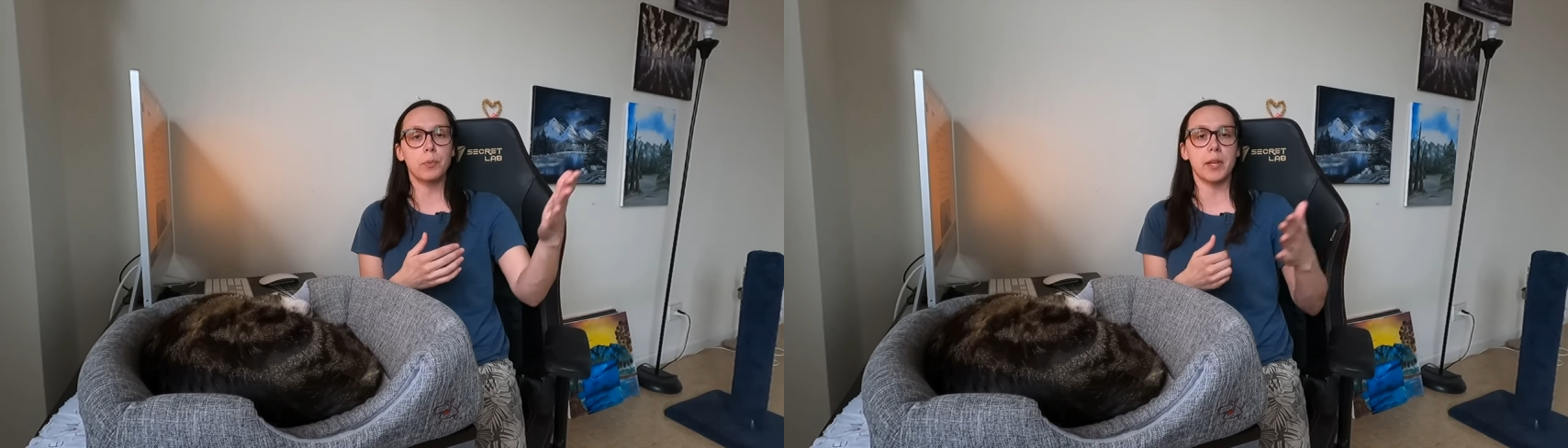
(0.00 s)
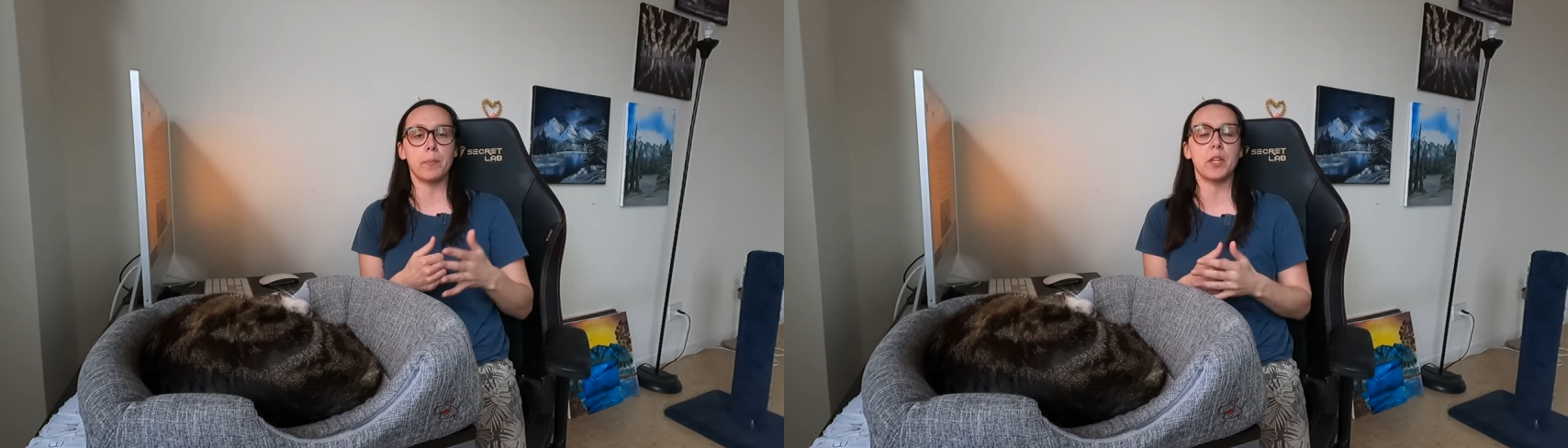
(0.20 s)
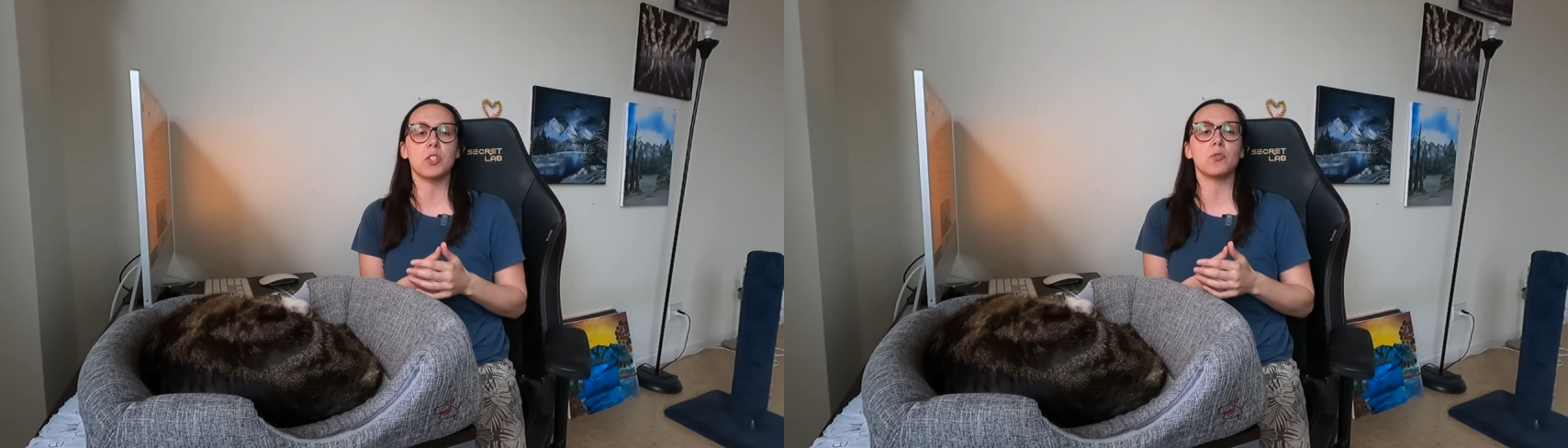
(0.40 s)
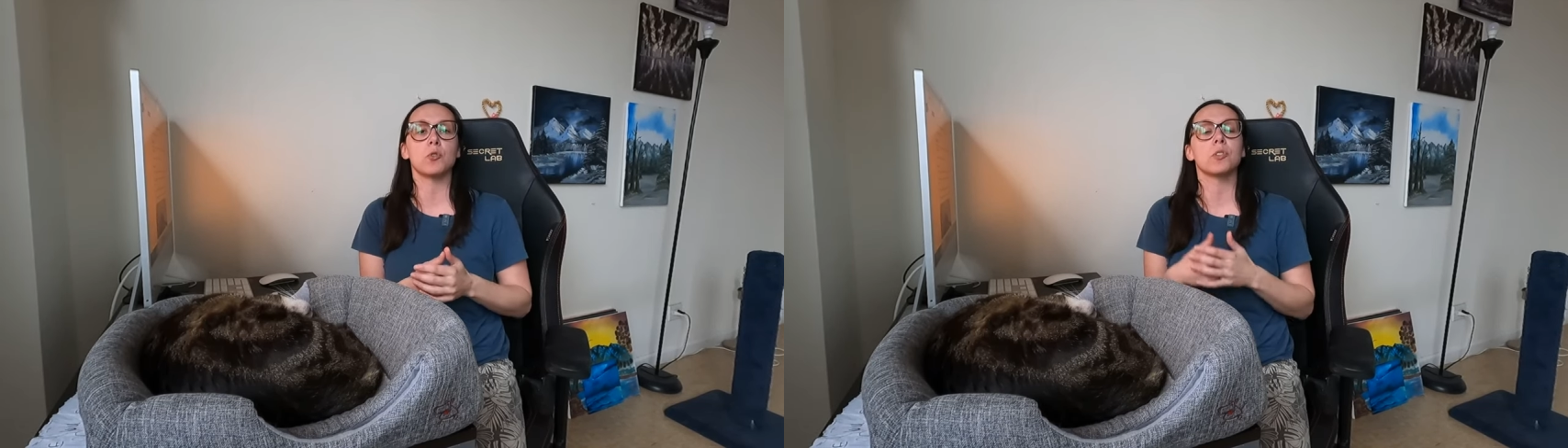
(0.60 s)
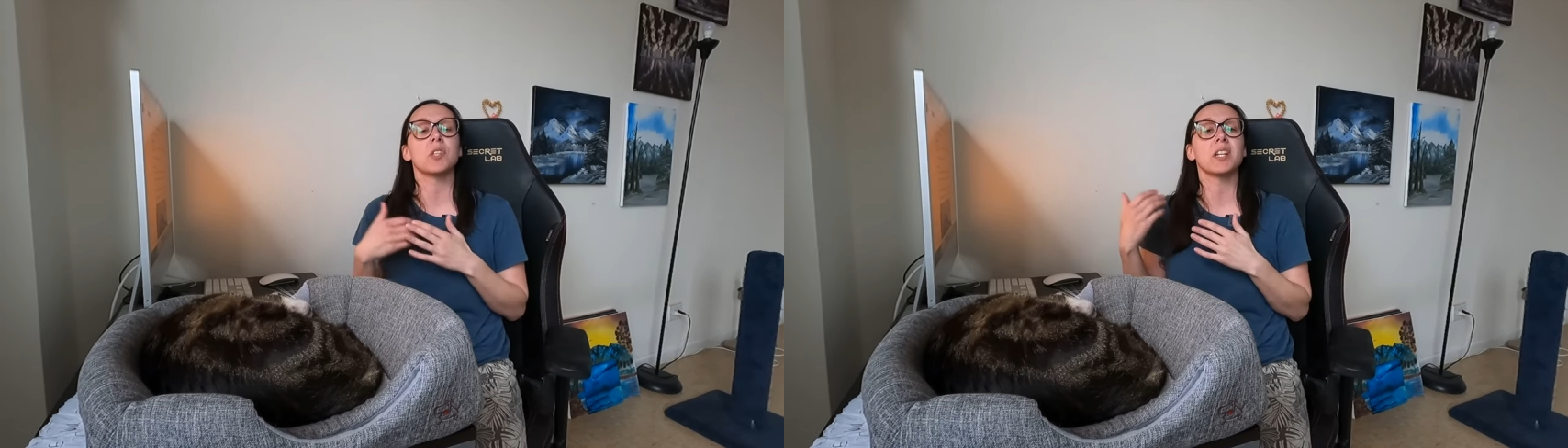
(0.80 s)
plant-based
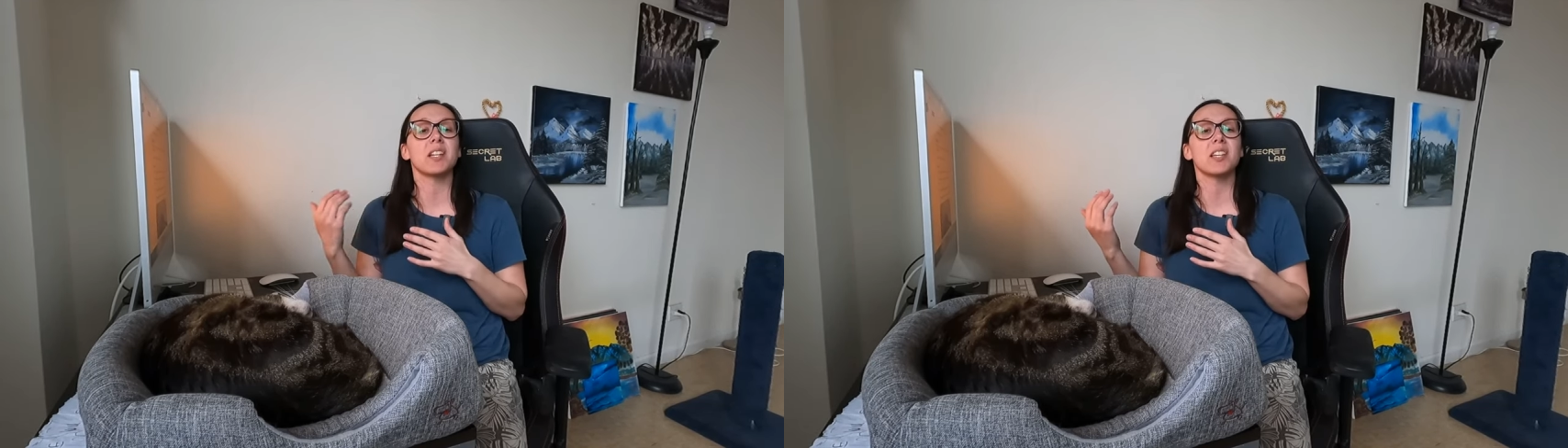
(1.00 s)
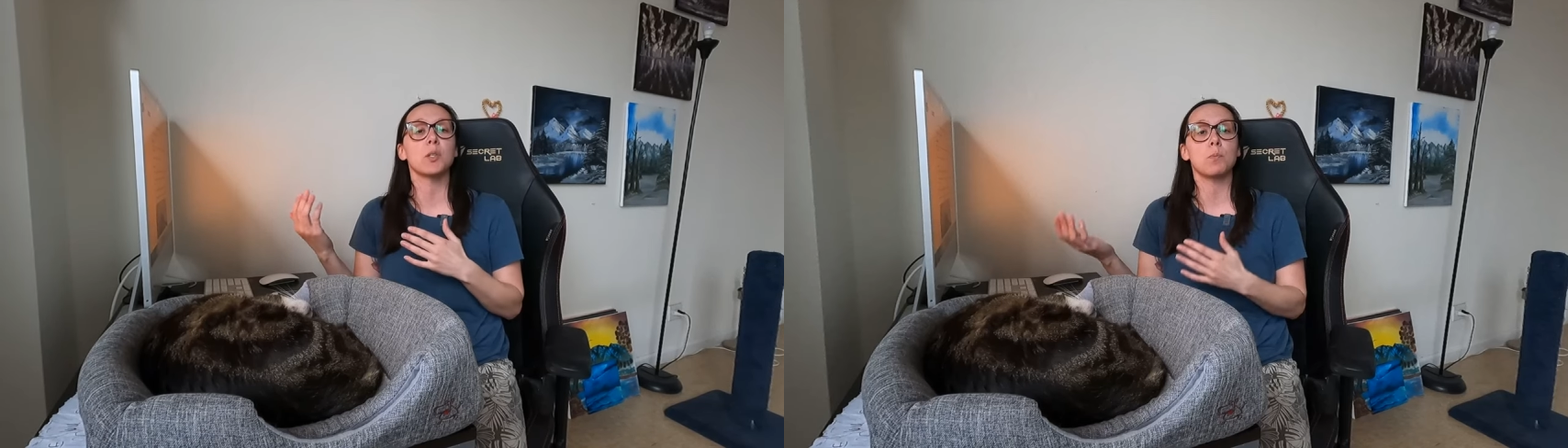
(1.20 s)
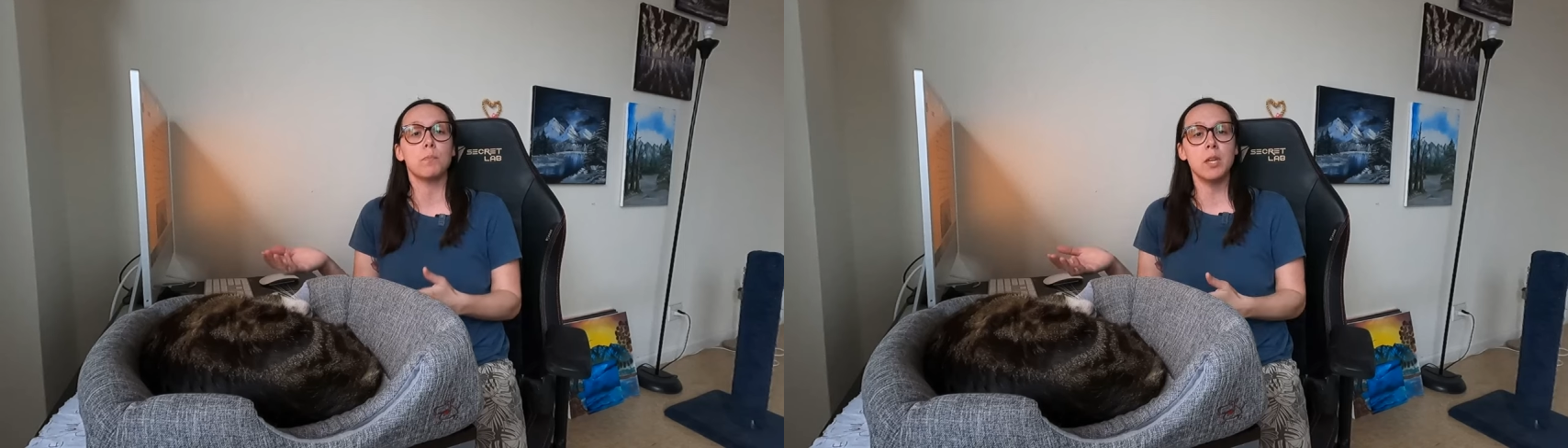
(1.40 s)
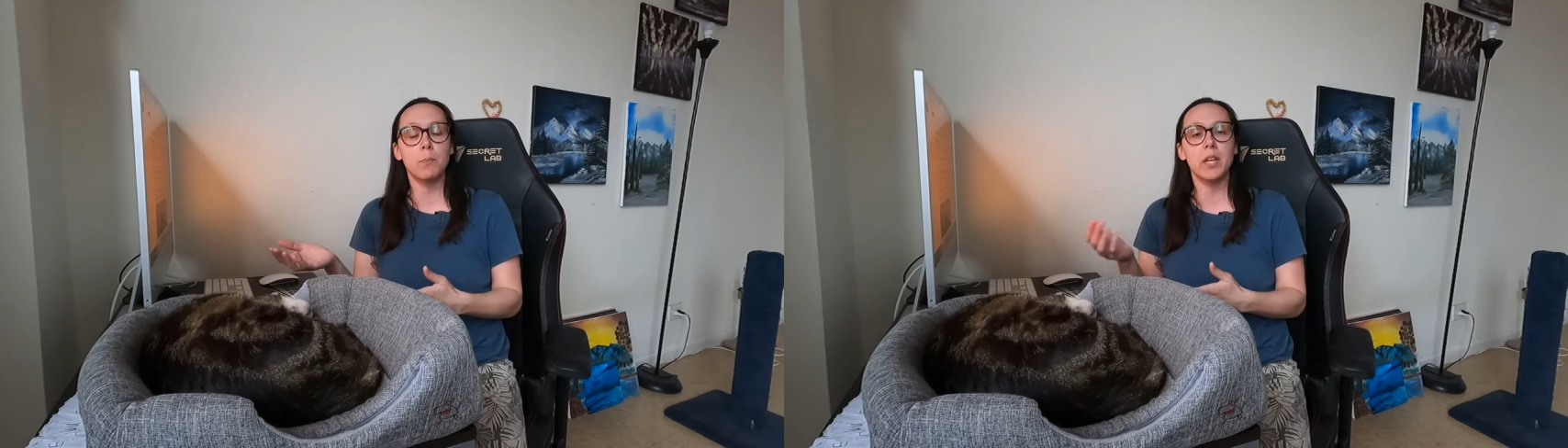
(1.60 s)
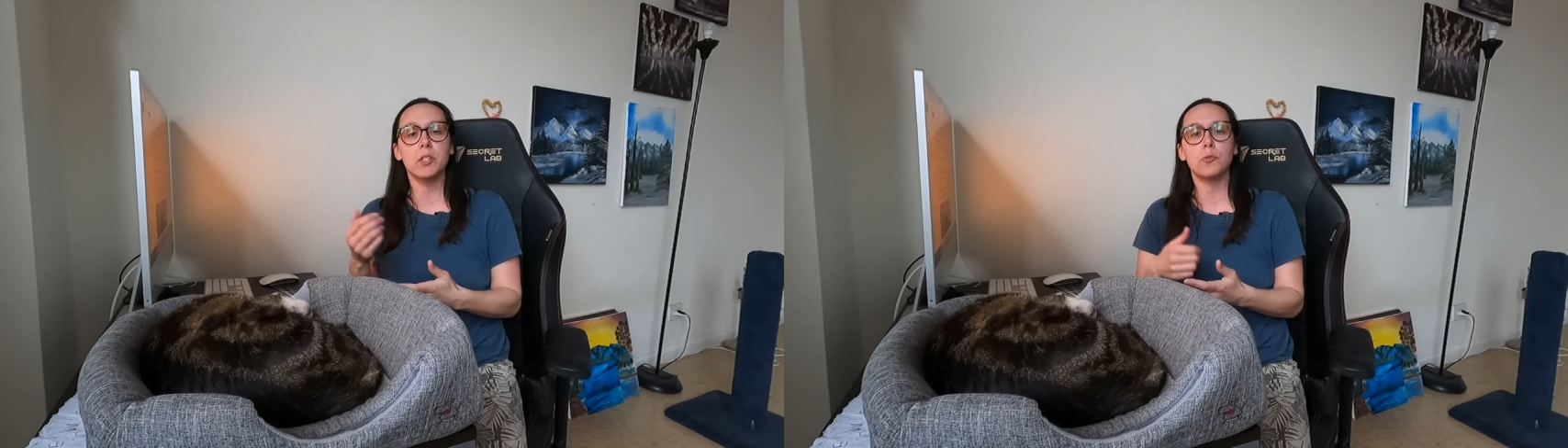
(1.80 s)
foods than it is
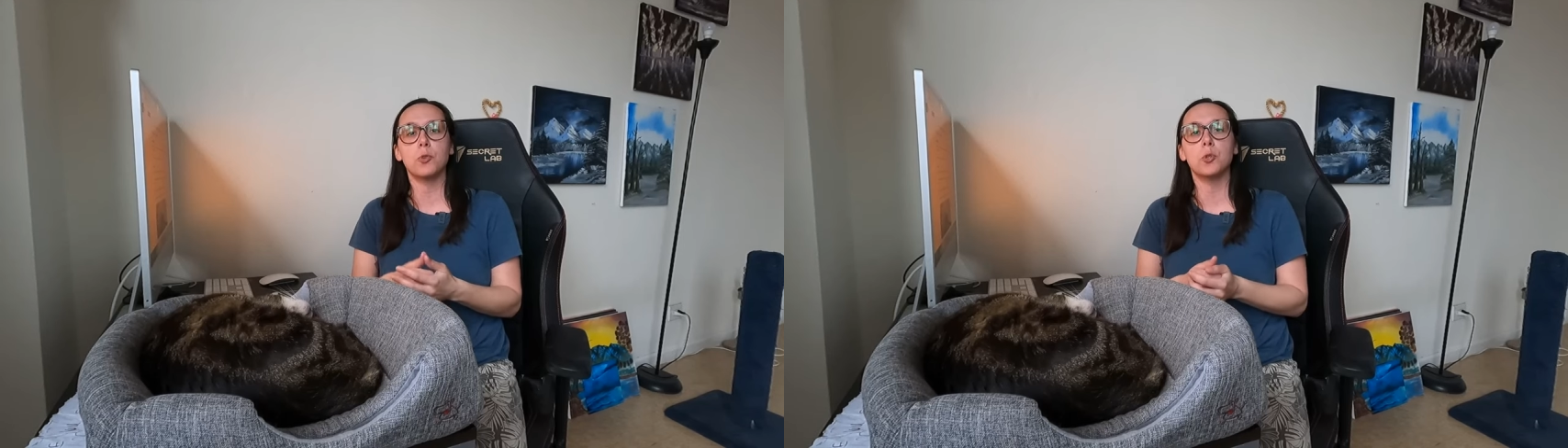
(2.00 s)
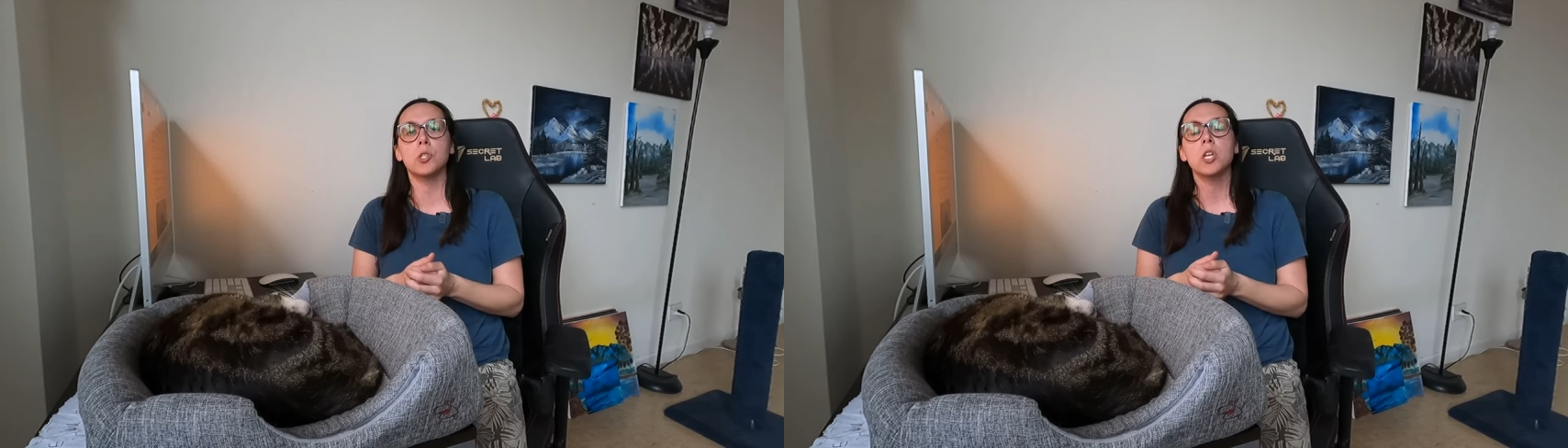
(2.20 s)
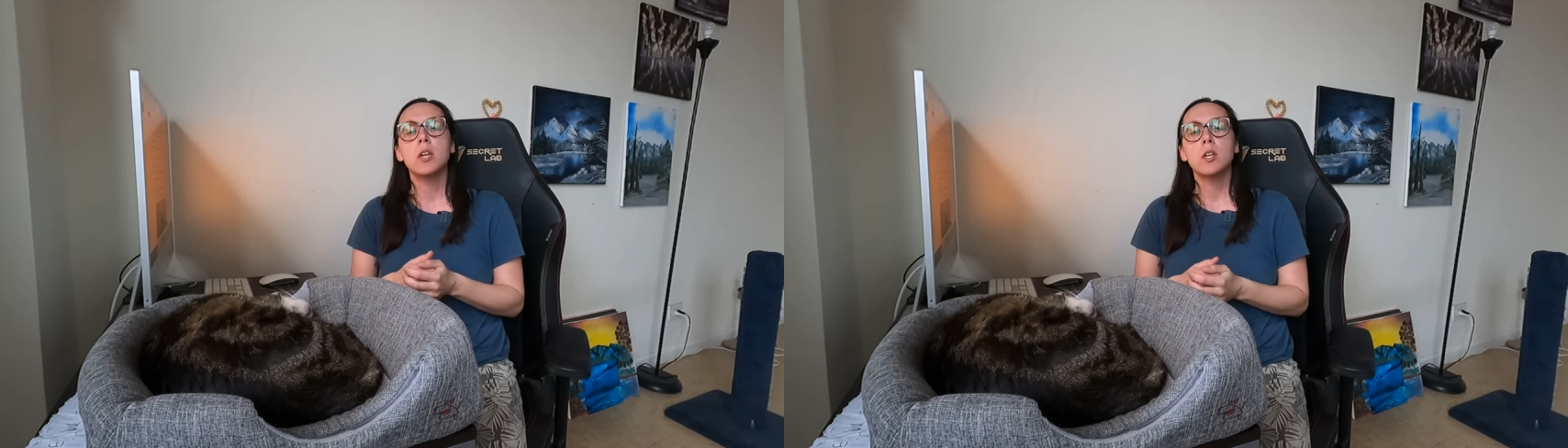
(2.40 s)
meat-based foods,